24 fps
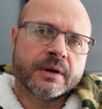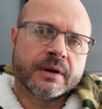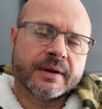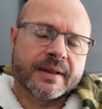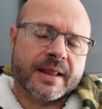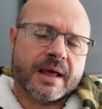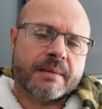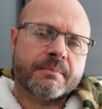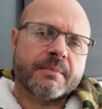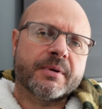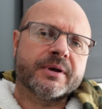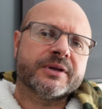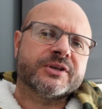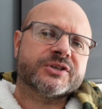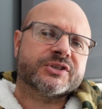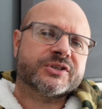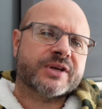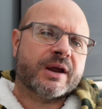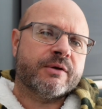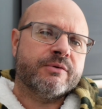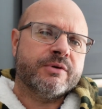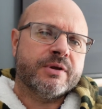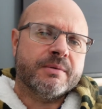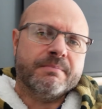That might
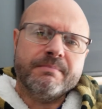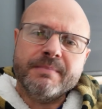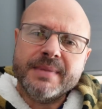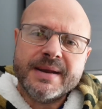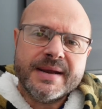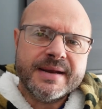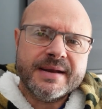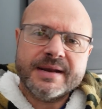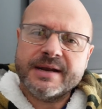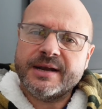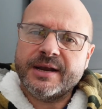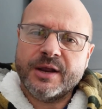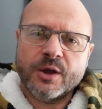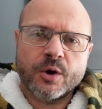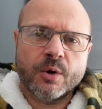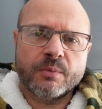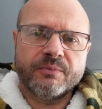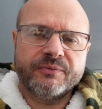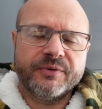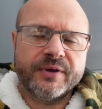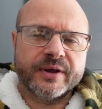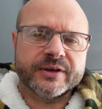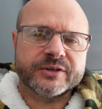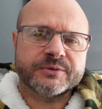sound immediately
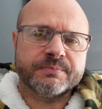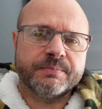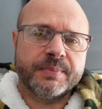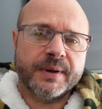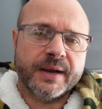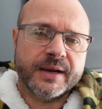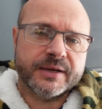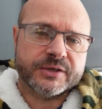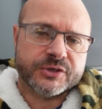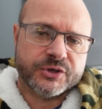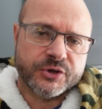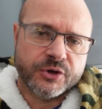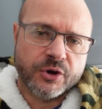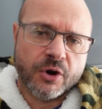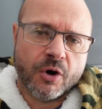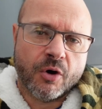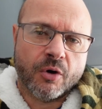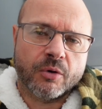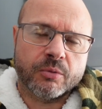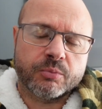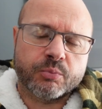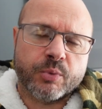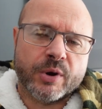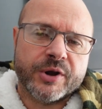obvious, but it's
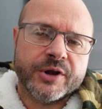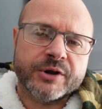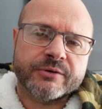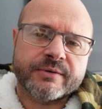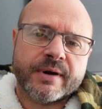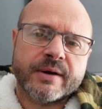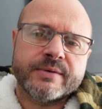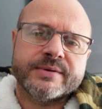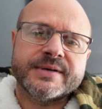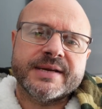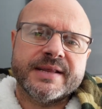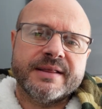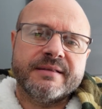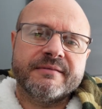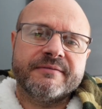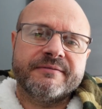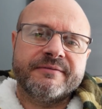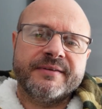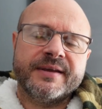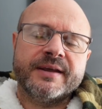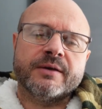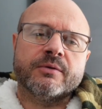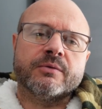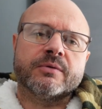not. When you're out in the
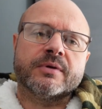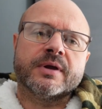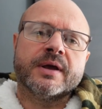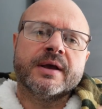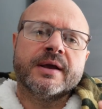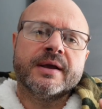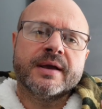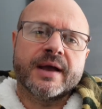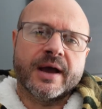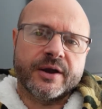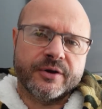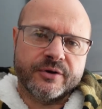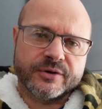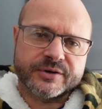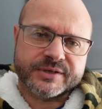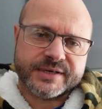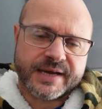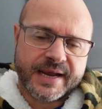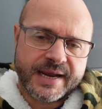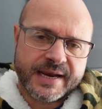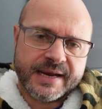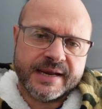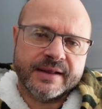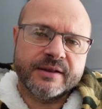field and you're
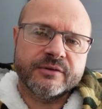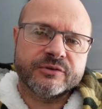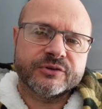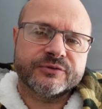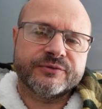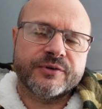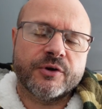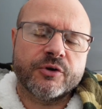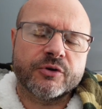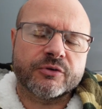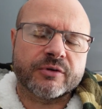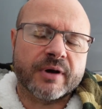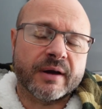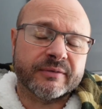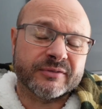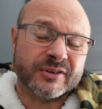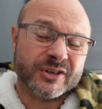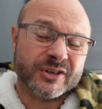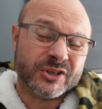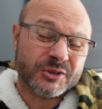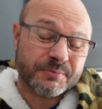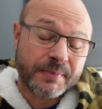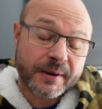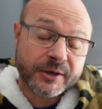taking those photographs,
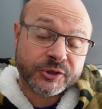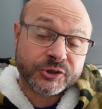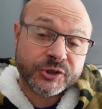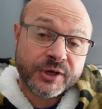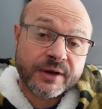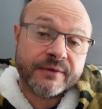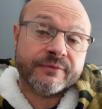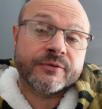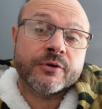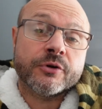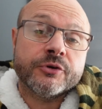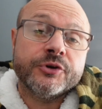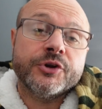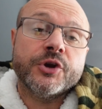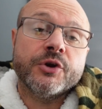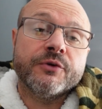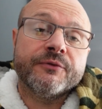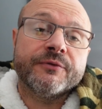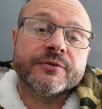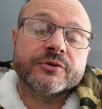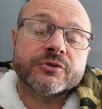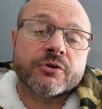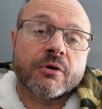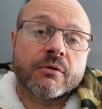especially if you're a new
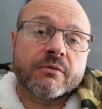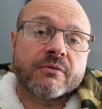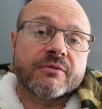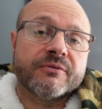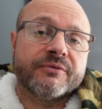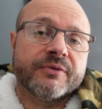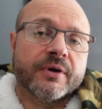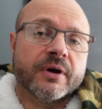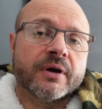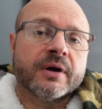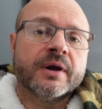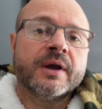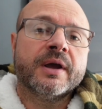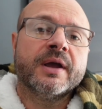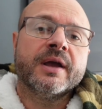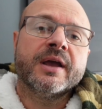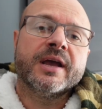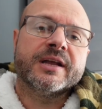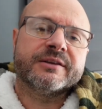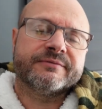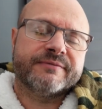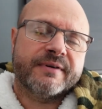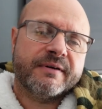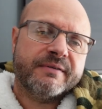photographer,
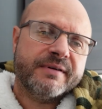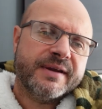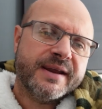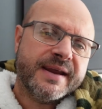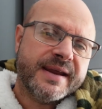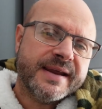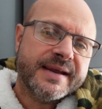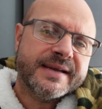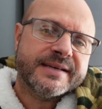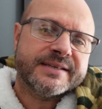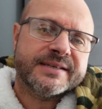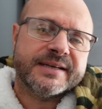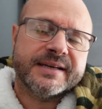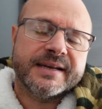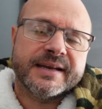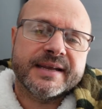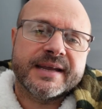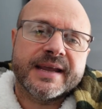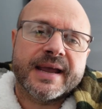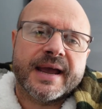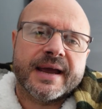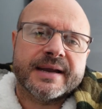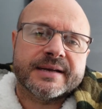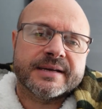it's very easy to
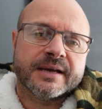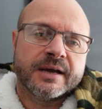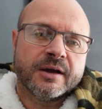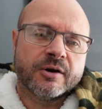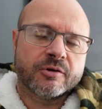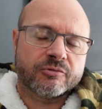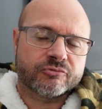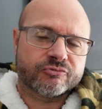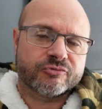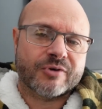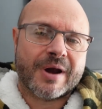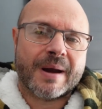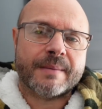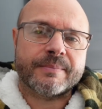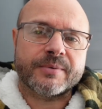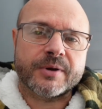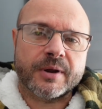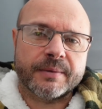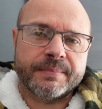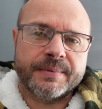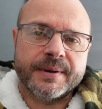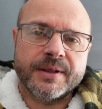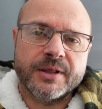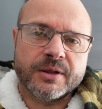get wrapped
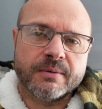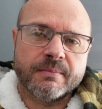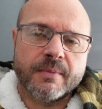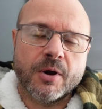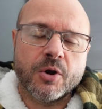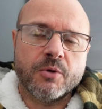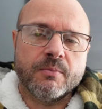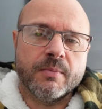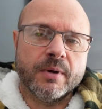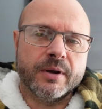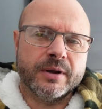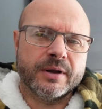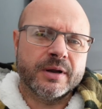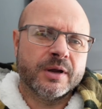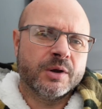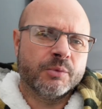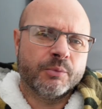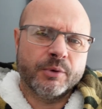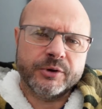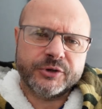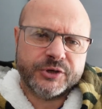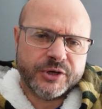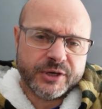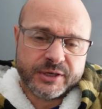up in the moment, which